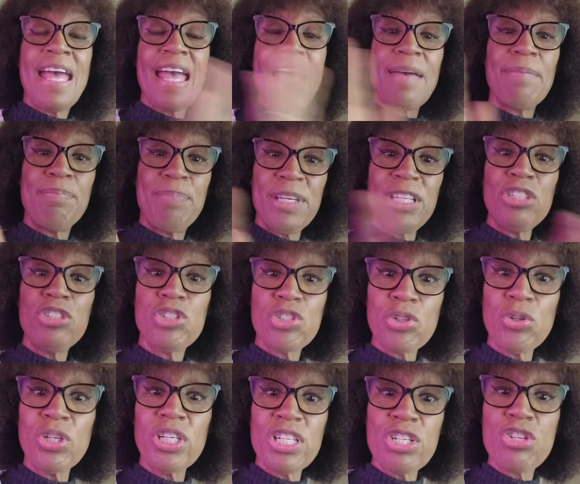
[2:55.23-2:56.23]
and be
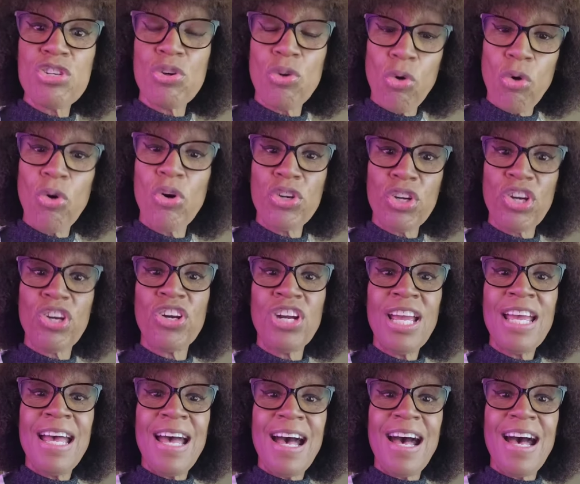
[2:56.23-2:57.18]
sure to order